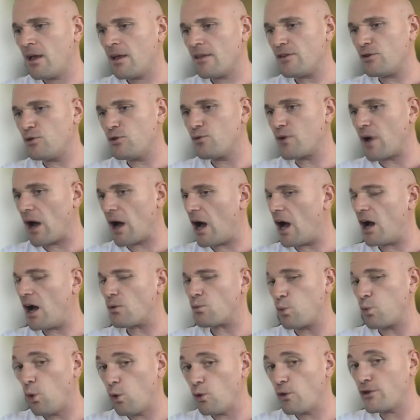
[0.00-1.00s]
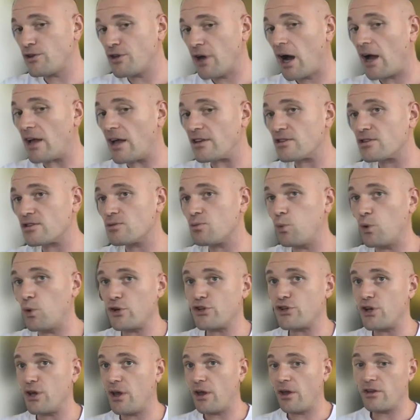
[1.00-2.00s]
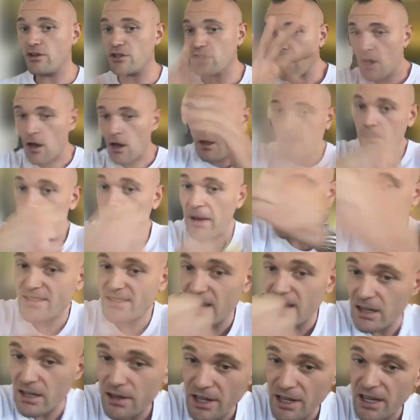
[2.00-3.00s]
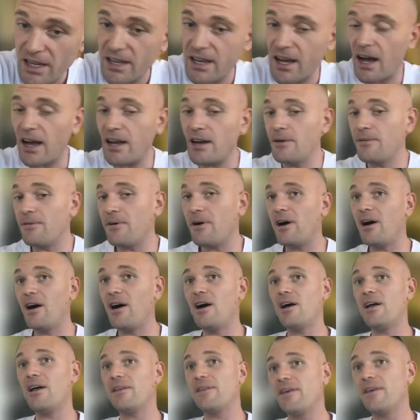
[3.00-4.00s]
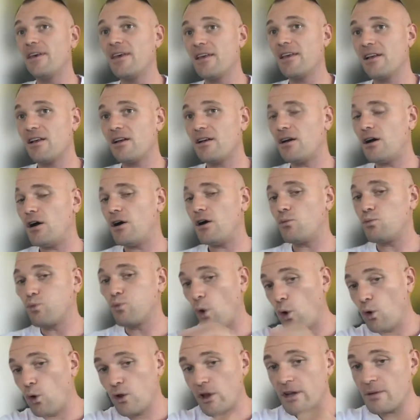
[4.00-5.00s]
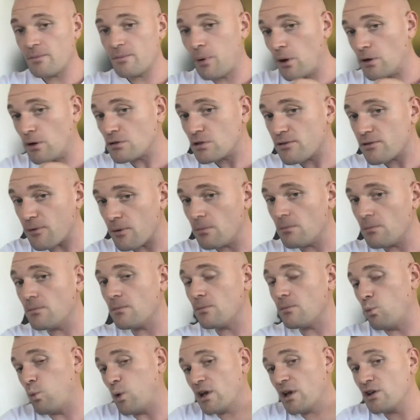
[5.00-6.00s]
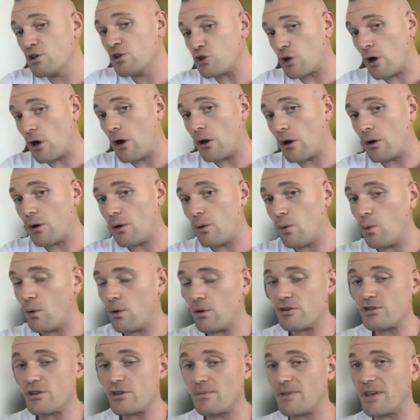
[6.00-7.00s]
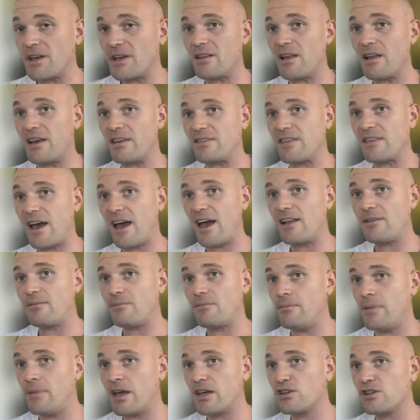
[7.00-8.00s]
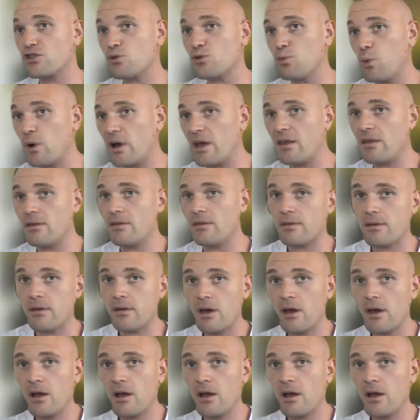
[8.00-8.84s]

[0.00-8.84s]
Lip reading: You've got roll the dice, which is basically kind of a rolling punch from Wing Chun or something like that, mixed with